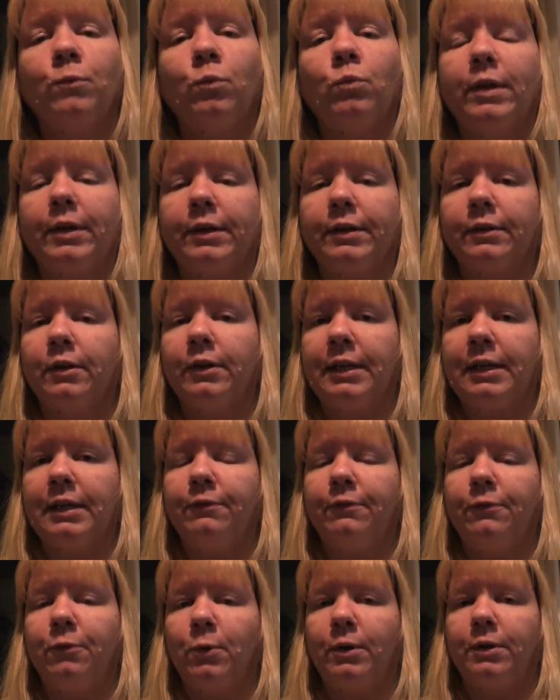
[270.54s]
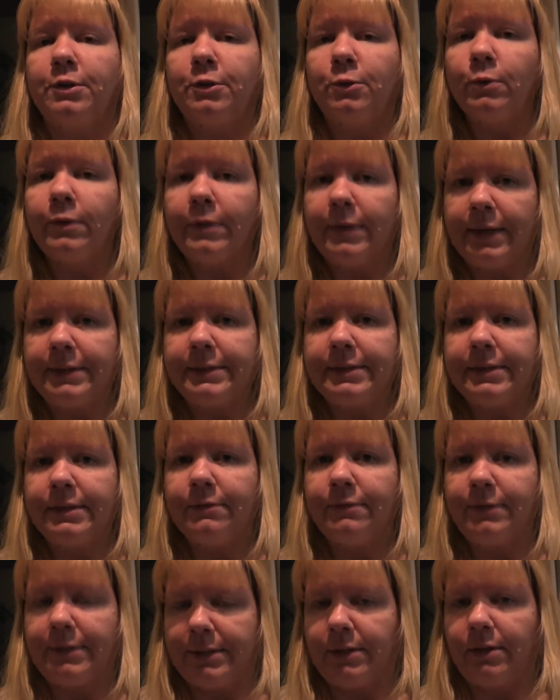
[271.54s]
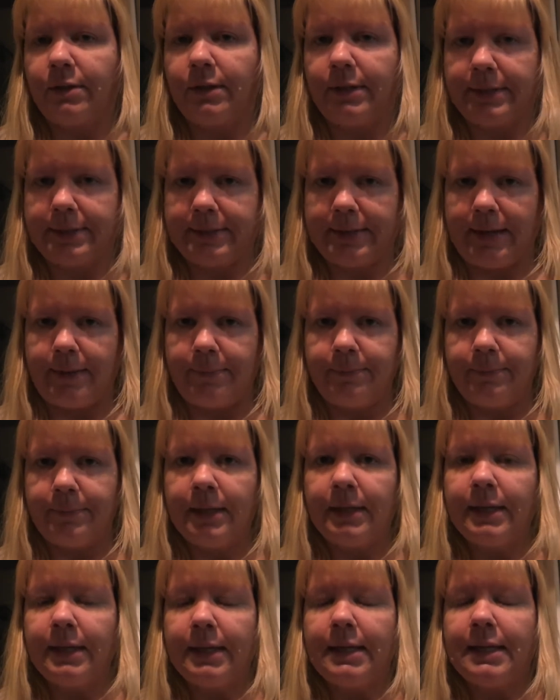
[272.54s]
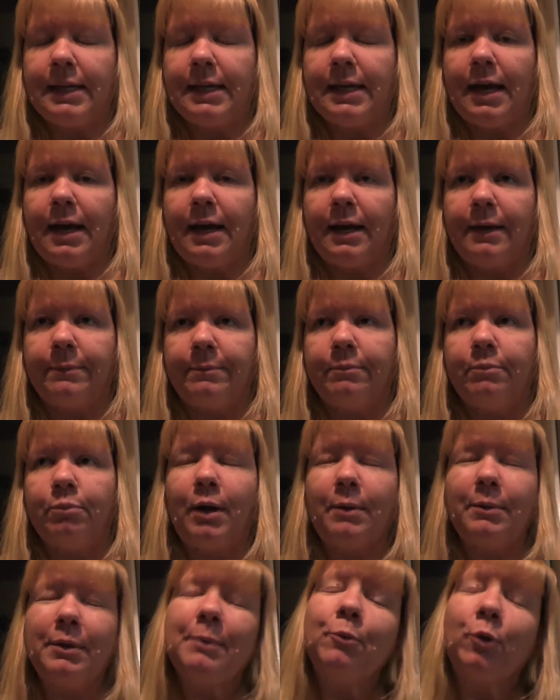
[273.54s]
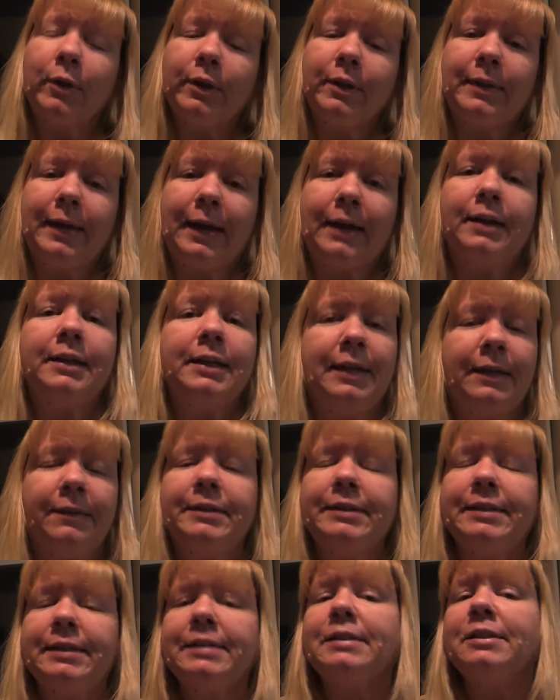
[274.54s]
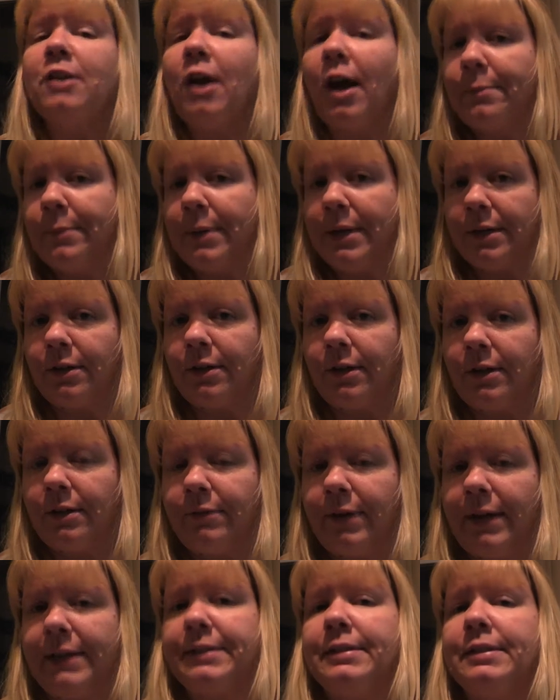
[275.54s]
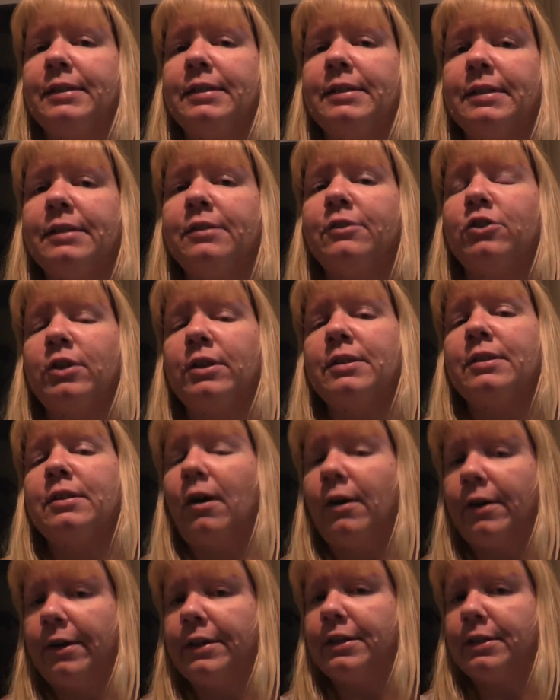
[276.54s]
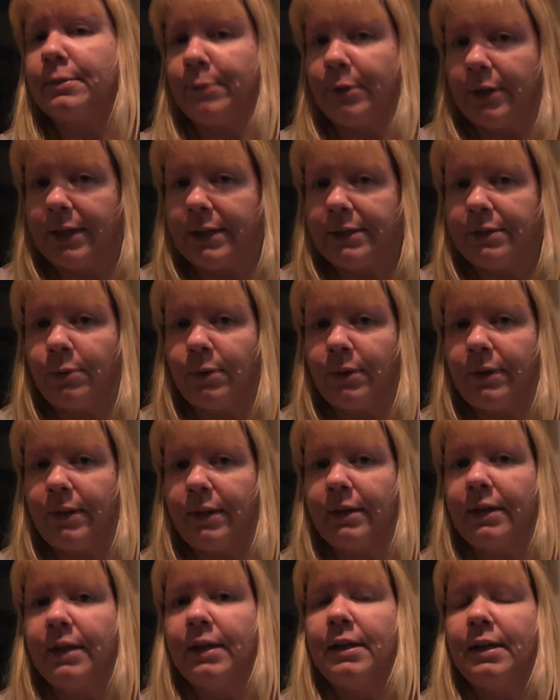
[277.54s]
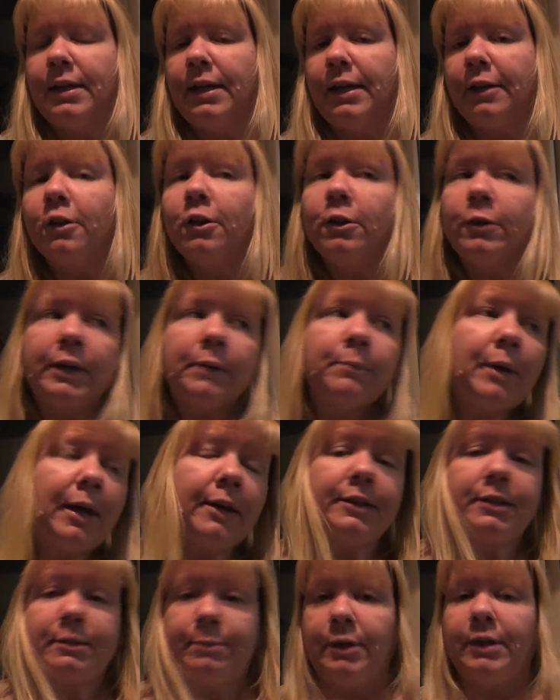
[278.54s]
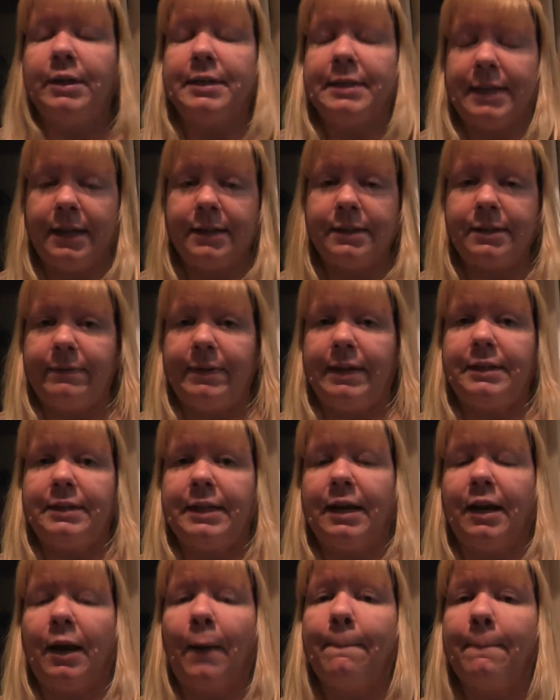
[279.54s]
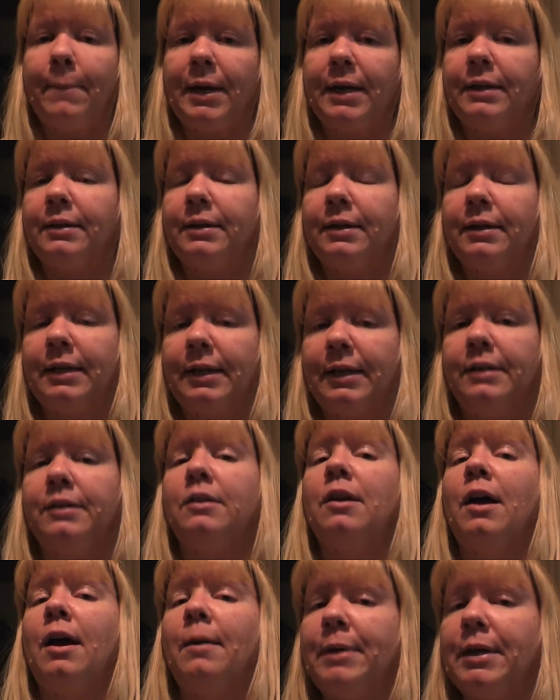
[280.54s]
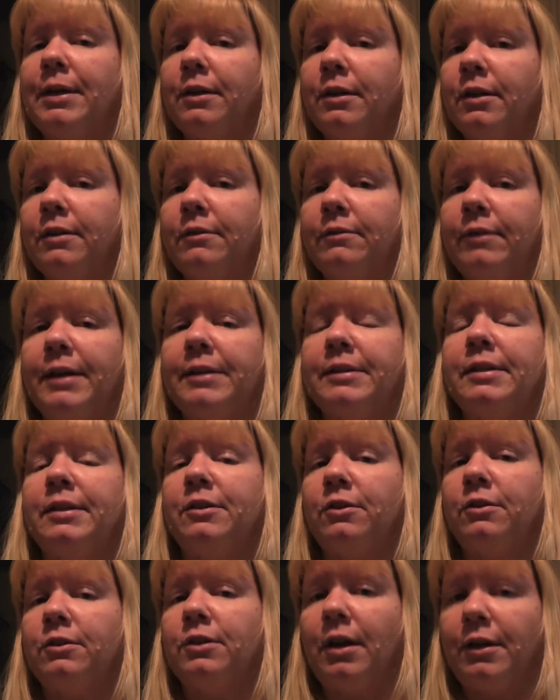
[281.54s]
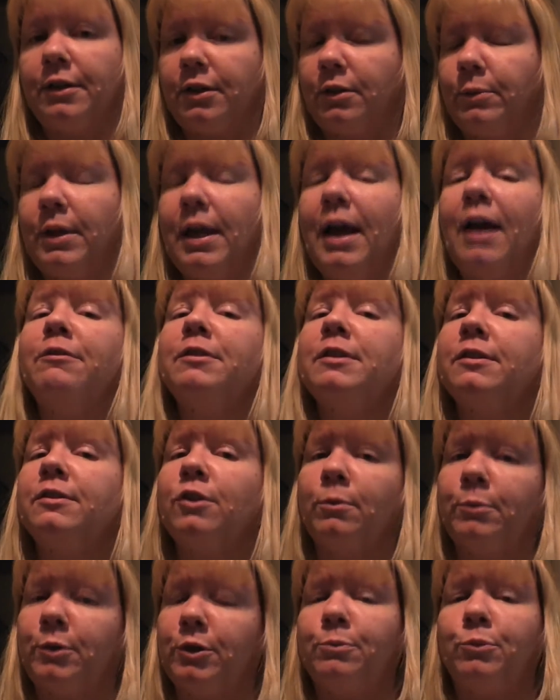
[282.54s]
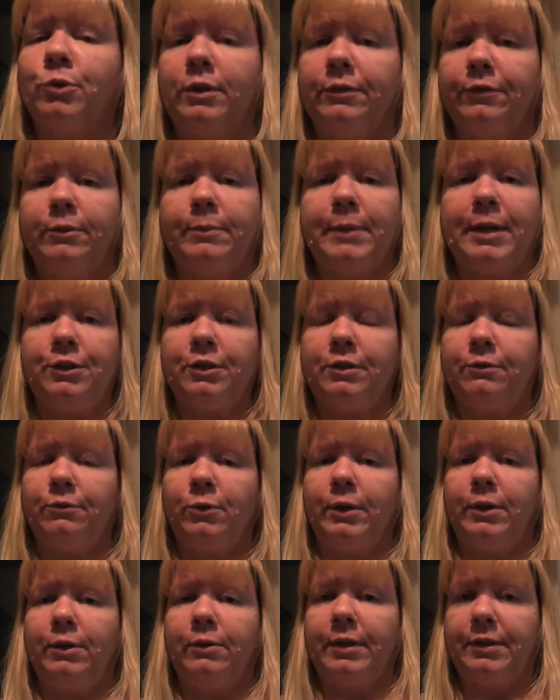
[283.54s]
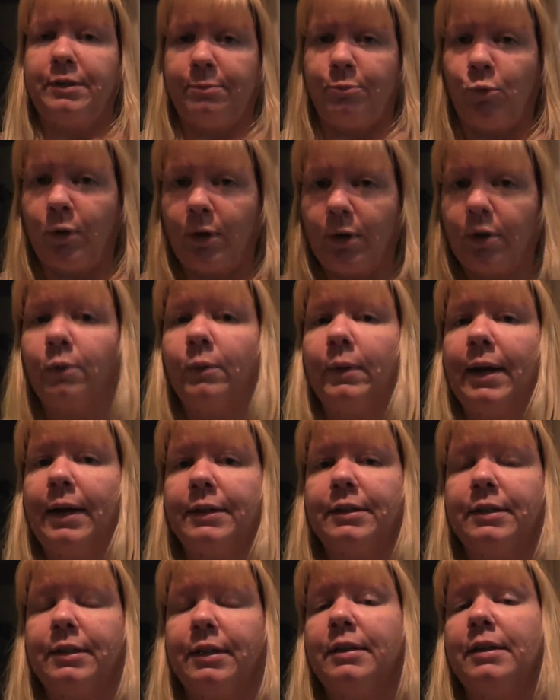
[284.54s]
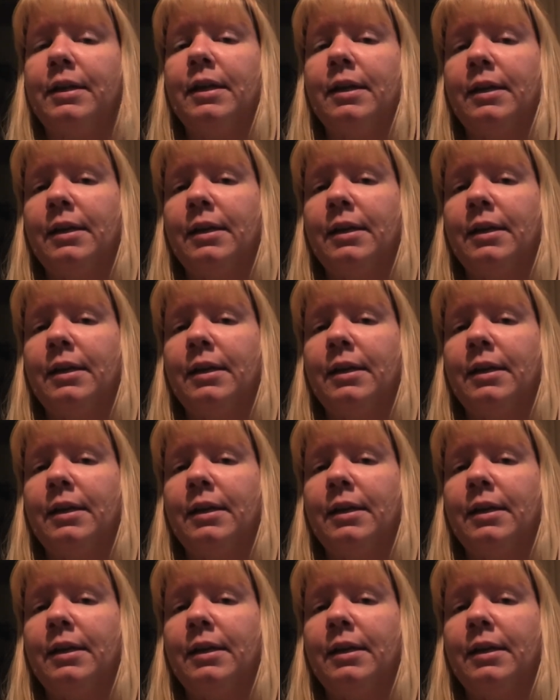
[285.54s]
they're looking for two things in the physical exam. Probably more than that. Again, this is not medical advice. This is just our experience with it, including my experience as a vet tech. But again, not medical advice, and your doctor will have so much more information for you that's more correct and